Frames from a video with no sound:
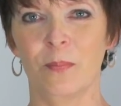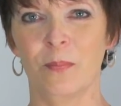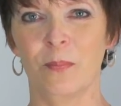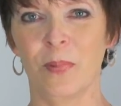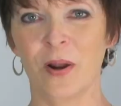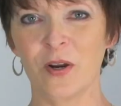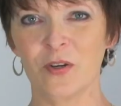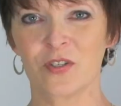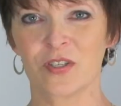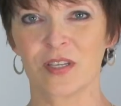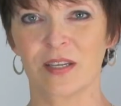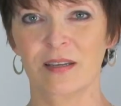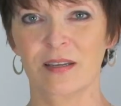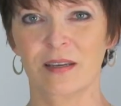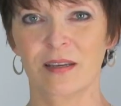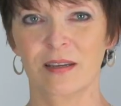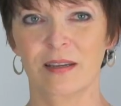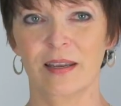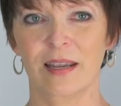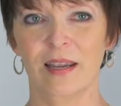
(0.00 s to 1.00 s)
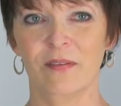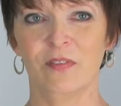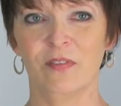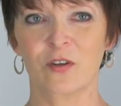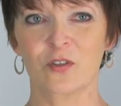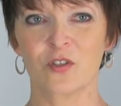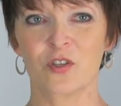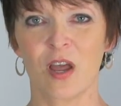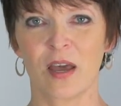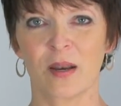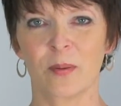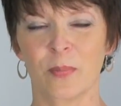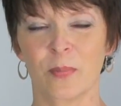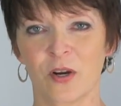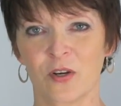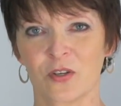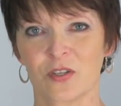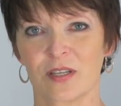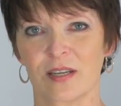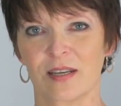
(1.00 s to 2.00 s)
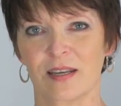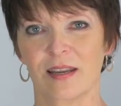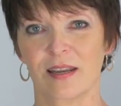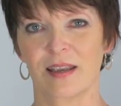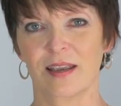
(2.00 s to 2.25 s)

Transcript: person if there's not a person.